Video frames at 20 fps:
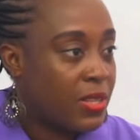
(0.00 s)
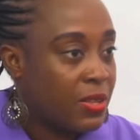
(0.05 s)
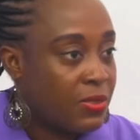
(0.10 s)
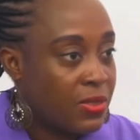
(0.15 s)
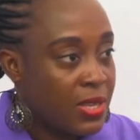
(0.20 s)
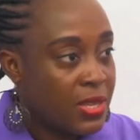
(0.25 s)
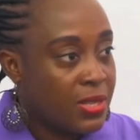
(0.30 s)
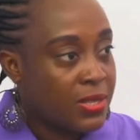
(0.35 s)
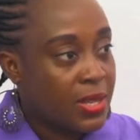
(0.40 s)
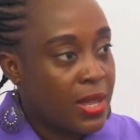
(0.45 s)
the
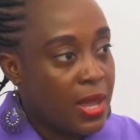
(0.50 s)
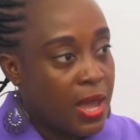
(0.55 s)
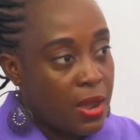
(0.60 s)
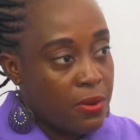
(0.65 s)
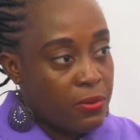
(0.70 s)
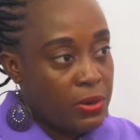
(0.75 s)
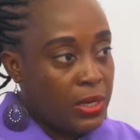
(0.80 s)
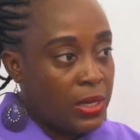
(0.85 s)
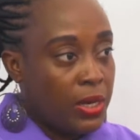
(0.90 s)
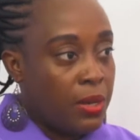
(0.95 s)
things that
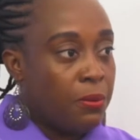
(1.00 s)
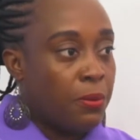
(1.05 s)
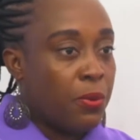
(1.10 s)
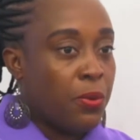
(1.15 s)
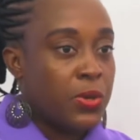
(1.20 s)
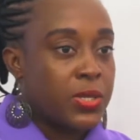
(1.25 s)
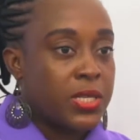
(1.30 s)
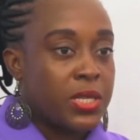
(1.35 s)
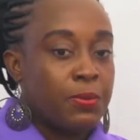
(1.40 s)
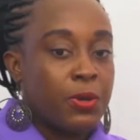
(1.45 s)
are really
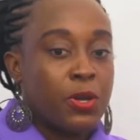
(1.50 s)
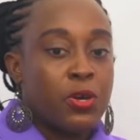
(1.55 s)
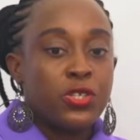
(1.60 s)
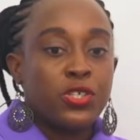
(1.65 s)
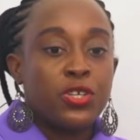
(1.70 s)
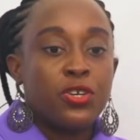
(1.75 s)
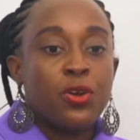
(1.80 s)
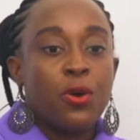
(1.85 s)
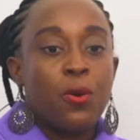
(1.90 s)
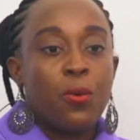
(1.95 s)
important.
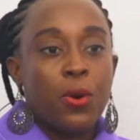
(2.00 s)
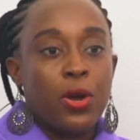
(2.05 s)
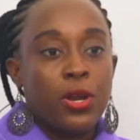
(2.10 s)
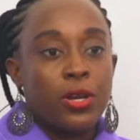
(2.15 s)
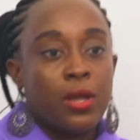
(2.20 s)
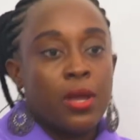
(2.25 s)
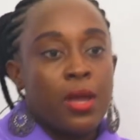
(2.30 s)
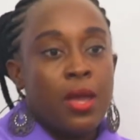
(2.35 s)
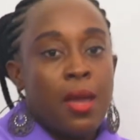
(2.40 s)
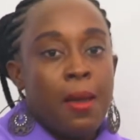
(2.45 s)
Because you know
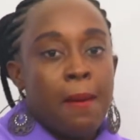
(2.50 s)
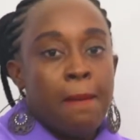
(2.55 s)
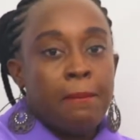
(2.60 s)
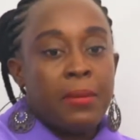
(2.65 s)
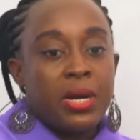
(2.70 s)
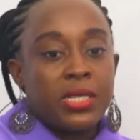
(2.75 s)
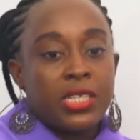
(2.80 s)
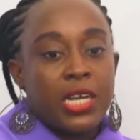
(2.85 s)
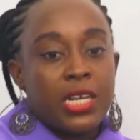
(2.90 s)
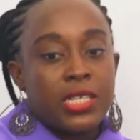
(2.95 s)
what?
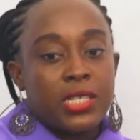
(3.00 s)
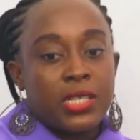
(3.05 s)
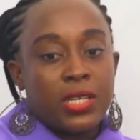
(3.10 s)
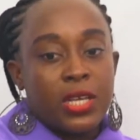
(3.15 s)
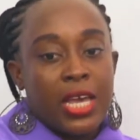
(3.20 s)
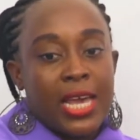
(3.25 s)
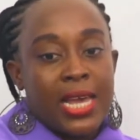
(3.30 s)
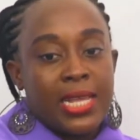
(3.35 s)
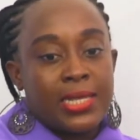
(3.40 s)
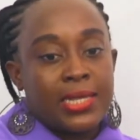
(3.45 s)
Much as
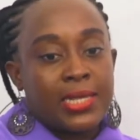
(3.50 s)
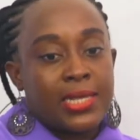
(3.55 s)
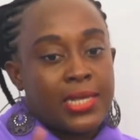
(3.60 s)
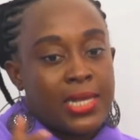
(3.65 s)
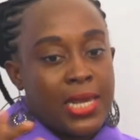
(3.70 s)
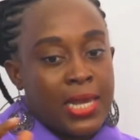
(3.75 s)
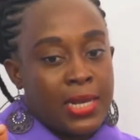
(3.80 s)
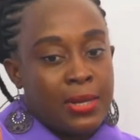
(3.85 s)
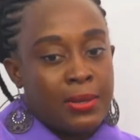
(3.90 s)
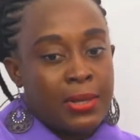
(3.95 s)
it
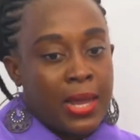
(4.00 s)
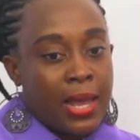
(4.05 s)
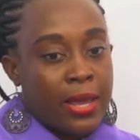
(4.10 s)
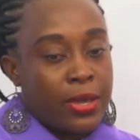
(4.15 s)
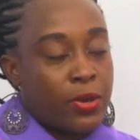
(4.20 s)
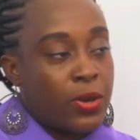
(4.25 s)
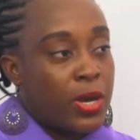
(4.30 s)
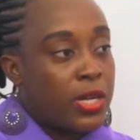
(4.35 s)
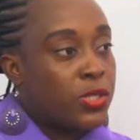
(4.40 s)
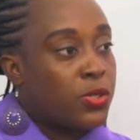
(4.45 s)
seems
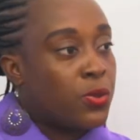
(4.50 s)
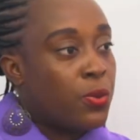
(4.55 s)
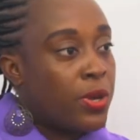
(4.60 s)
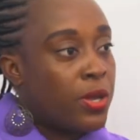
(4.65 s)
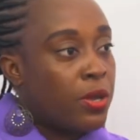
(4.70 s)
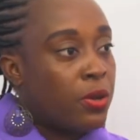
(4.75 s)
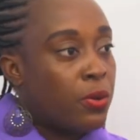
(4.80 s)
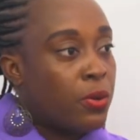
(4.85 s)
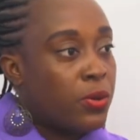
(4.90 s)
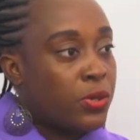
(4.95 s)
like you are
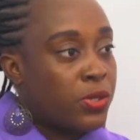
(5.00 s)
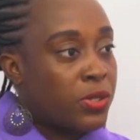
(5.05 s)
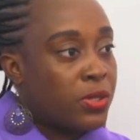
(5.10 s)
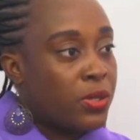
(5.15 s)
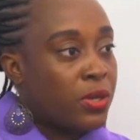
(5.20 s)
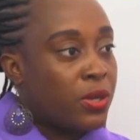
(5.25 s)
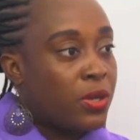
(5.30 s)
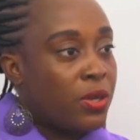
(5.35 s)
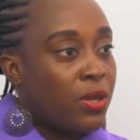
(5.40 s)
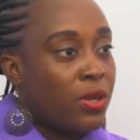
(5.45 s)
doing good,
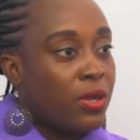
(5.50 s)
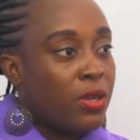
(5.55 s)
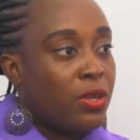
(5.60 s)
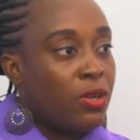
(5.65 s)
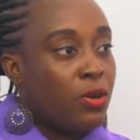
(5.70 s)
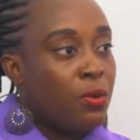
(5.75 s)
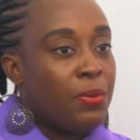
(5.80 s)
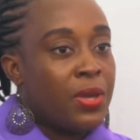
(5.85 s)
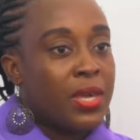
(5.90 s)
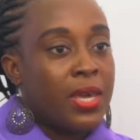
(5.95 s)

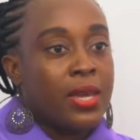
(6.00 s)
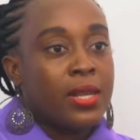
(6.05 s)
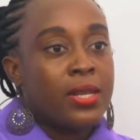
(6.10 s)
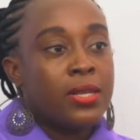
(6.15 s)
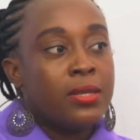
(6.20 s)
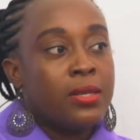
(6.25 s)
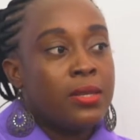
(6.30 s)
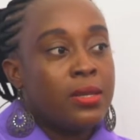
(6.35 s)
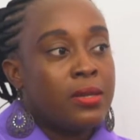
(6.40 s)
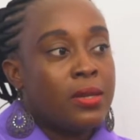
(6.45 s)
you
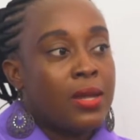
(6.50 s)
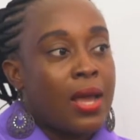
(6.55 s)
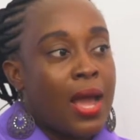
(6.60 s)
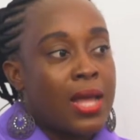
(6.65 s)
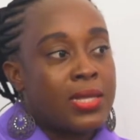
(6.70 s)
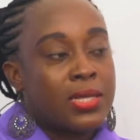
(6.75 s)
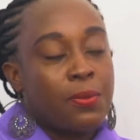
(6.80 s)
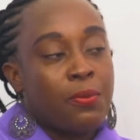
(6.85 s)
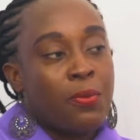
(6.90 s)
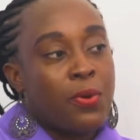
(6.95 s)
begin
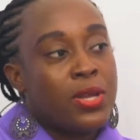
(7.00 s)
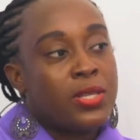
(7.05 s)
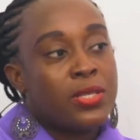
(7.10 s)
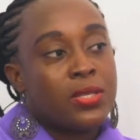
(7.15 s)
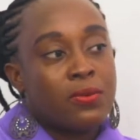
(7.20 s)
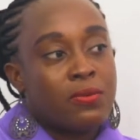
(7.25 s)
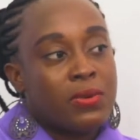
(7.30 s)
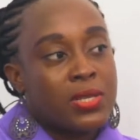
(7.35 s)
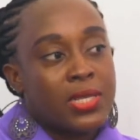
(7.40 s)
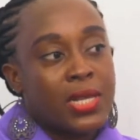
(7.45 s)
at a point
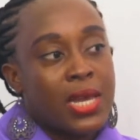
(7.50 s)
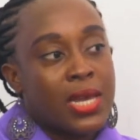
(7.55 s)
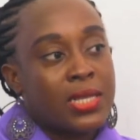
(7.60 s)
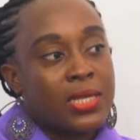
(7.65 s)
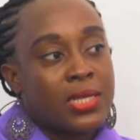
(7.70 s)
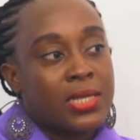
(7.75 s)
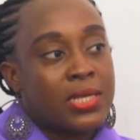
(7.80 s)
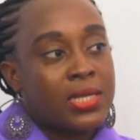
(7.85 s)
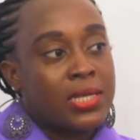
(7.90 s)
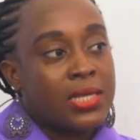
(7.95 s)
to
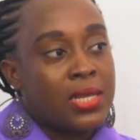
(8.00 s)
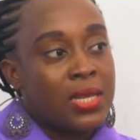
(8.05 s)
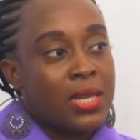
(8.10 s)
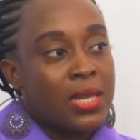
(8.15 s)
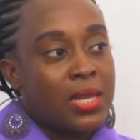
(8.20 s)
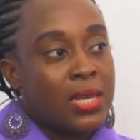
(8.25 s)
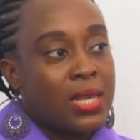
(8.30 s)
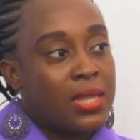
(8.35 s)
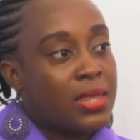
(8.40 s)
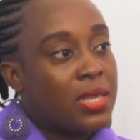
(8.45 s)
resent
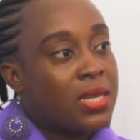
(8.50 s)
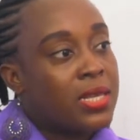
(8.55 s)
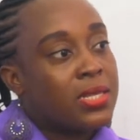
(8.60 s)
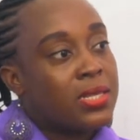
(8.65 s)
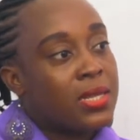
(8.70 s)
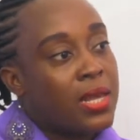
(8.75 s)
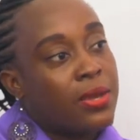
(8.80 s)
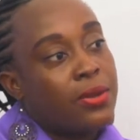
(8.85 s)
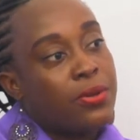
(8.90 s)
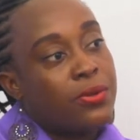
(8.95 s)
the things
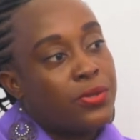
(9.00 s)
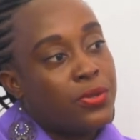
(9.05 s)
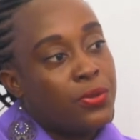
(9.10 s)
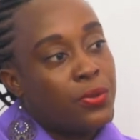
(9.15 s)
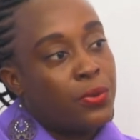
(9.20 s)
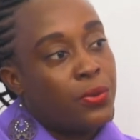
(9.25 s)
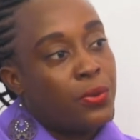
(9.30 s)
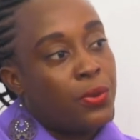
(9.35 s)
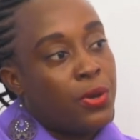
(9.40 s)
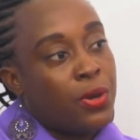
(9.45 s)
that you
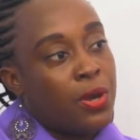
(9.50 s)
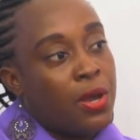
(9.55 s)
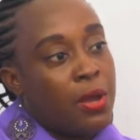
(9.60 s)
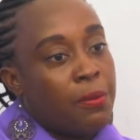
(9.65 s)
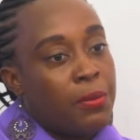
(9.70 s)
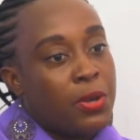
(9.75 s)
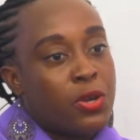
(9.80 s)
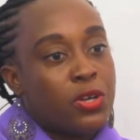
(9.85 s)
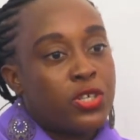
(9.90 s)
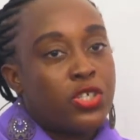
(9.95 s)
do,
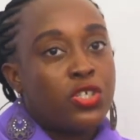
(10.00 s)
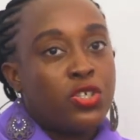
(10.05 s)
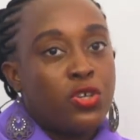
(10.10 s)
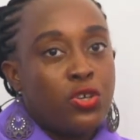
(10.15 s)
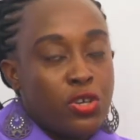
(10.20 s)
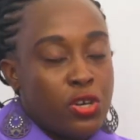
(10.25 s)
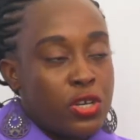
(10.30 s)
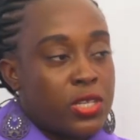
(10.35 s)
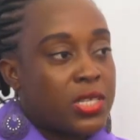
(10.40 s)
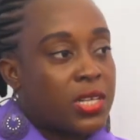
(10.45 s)
because you
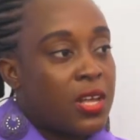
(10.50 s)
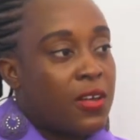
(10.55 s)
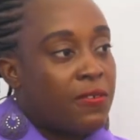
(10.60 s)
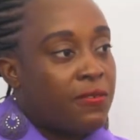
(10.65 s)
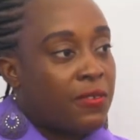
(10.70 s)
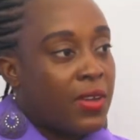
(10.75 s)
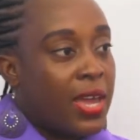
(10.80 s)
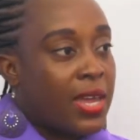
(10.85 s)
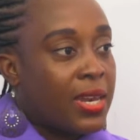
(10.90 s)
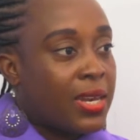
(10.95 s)

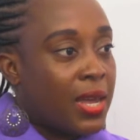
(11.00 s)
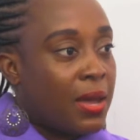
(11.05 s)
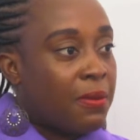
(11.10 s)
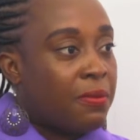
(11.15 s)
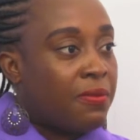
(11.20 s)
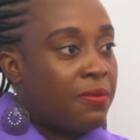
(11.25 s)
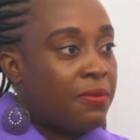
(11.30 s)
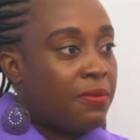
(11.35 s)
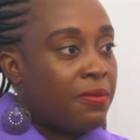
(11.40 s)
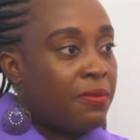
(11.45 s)
yourself end up